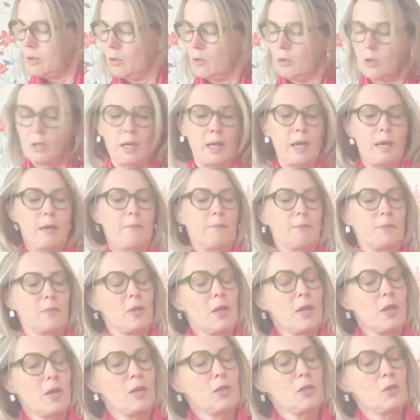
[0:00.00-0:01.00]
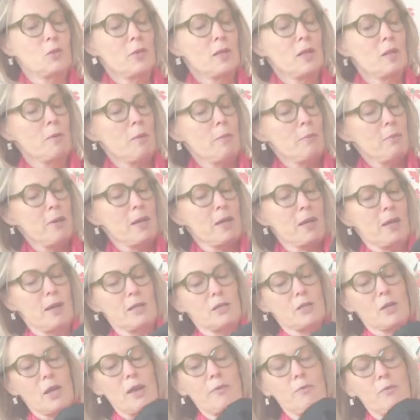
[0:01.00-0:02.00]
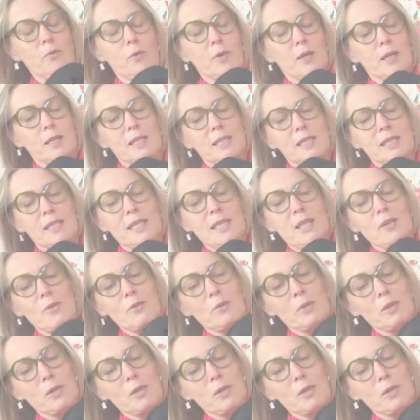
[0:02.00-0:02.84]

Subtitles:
Okay. Do you want to come up here so everyone can see you?